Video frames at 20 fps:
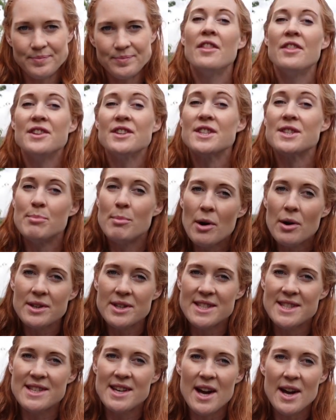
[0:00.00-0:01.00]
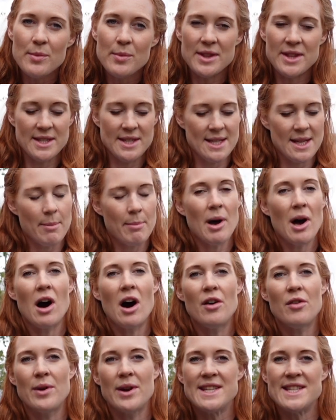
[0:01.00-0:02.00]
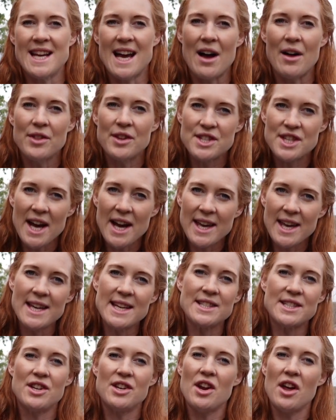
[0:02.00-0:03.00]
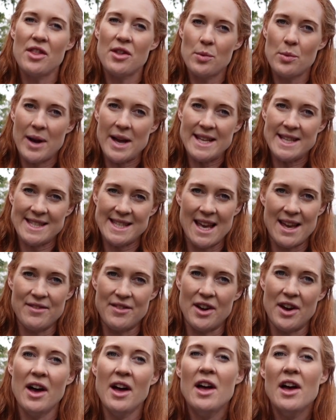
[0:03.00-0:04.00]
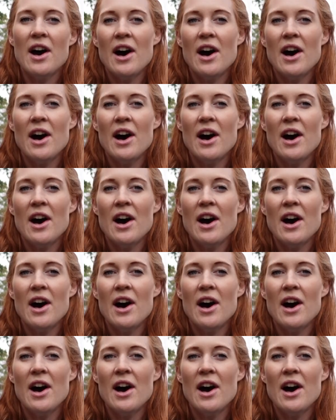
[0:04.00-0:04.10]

The smock design with the zip halfway down the jacket is another weight saver.